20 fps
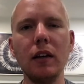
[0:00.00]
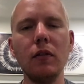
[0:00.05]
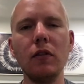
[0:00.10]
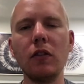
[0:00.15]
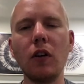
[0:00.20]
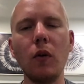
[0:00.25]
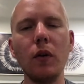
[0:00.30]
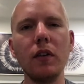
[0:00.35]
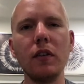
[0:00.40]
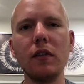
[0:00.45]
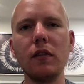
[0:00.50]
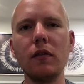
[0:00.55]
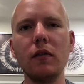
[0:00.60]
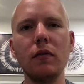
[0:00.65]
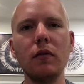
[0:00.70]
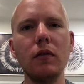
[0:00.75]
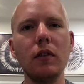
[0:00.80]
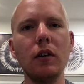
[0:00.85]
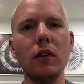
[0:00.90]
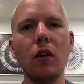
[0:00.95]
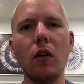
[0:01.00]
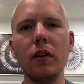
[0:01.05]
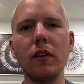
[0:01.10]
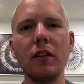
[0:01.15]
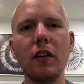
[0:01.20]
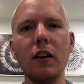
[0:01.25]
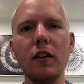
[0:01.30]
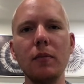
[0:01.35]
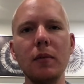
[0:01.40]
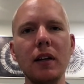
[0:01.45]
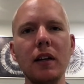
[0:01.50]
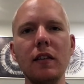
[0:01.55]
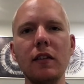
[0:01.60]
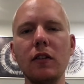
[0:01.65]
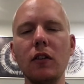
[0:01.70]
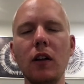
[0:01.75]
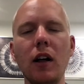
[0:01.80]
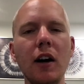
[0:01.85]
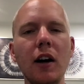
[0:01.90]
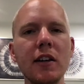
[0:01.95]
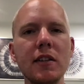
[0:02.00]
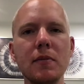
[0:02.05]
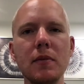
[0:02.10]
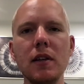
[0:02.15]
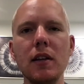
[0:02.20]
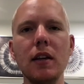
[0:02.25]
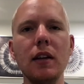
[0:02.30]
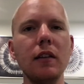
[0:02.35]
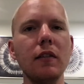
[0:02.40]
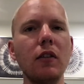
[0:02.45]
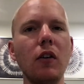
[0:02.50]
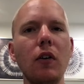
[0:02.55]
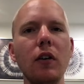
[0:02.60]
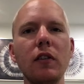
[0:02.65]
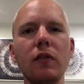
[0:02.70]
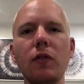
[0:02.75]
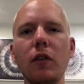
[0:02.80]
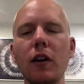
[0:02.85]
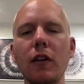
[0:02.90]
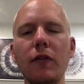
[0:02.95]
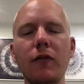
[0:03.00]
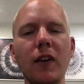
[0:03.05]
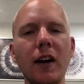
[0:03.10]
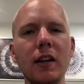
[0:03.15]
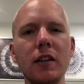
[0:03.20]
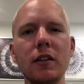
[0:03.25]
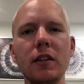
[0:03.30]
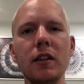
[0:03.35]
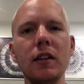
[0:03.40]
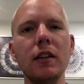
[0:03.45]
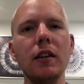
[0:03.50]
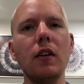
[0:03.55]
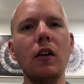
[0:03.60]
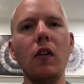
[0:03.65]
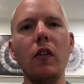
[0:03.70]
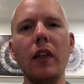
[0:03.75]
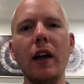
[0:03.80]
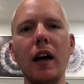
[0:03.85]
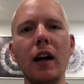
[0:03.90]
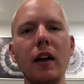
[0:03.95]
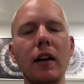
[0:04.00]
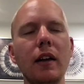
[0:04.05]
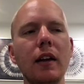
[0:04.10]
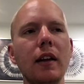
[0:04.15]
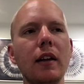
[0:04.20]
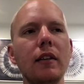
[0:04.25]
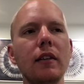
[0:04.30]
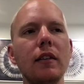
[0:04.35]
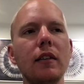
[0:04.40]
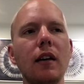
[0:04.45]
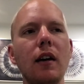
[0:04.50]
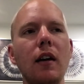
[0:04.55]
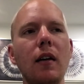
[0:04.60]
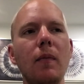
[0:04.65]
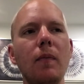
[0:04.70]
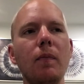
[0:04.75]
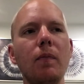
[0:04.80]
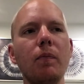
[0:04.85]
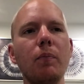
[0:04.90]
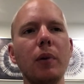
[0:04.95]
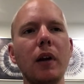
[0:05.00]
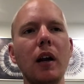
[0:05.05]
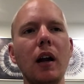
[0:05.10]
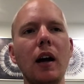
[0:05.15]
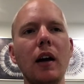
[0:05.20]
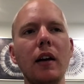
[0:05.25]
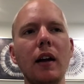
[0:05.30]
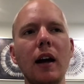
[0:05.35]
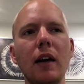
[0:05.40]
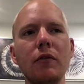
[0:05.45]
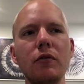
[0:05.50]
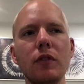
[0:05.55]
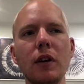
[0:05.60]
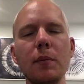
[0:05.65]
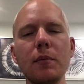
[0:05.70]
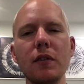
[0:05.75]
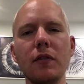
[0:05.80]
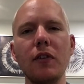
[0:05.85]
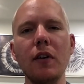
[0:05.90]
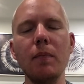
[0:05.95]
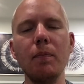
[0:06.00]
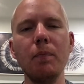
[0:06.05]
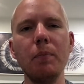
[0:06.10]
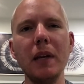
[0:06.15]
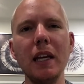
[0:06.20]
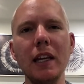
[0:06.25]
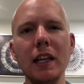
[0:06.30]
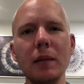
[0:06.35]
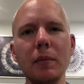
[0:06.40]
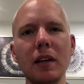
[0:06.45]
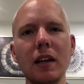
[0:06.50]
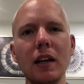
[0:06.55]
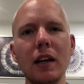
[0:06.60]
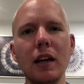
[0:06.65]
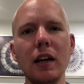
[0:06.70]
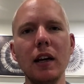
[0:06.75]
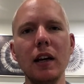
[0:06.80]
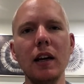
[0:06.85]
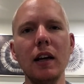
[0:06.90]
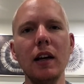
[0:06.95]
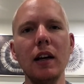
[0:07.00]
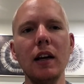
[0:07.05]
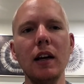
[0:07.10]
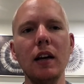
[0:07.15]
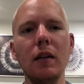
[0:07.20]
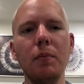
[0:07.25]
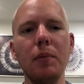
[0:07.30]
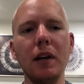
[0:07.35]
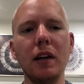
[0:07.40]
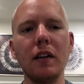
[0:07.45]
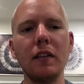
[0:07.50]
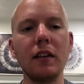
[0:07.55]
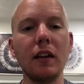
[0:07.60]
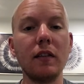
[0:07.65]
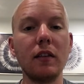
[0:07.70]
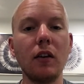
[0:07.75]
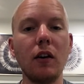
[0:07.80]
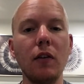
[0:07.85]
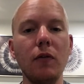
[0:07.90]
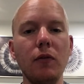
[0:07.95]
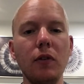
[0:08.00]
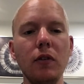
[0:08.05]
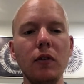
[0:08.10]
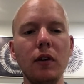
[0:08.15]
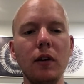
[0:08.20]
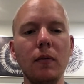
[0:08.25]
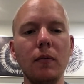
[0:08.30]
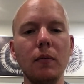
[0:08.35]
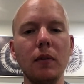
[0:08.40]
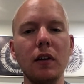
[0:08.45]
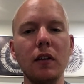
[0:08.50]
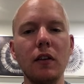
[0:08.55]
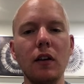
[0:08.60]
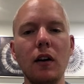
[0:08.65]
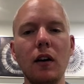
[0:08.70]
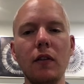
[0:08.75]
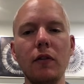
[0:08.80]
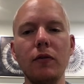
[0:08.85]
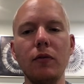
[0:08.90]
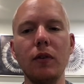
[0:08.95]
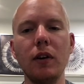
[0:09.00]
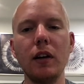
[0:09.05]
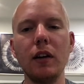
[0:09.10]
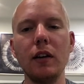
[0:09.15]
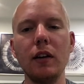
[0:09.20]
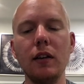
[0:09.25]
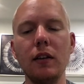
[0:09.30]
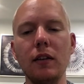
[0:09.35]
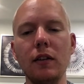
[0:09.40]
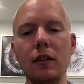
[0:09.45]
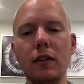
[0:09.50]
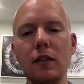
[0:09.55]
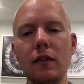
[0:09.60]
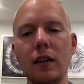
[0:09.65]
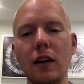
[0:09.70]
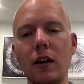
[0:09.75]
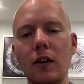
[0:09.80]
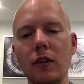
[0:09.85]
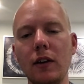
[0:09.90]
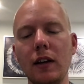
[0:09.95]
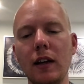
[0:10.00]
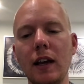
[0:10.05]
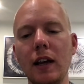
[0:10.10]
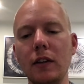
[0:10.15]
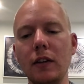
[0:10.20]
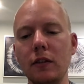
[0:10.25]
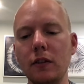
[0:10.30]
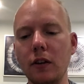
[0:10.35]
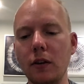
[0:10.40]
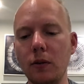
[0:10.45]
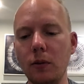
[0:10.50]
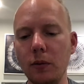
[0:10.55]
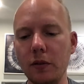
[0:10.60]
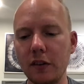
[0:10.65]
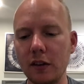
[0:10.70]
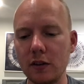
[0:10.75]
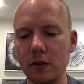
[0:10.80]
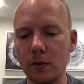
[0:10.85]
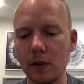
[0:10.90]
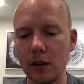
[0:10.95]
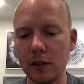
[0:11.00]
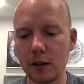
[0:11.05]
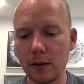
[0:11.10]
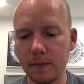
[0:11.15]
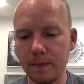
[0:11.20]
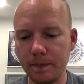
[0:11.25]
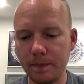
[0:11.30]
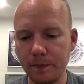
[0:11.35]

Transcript: He'd always hug me. He still hugs me. He's always very affectionate and all that. And but I'd have dreams of him beating me, because that's how I viewed him, because of how he handled the whole situation.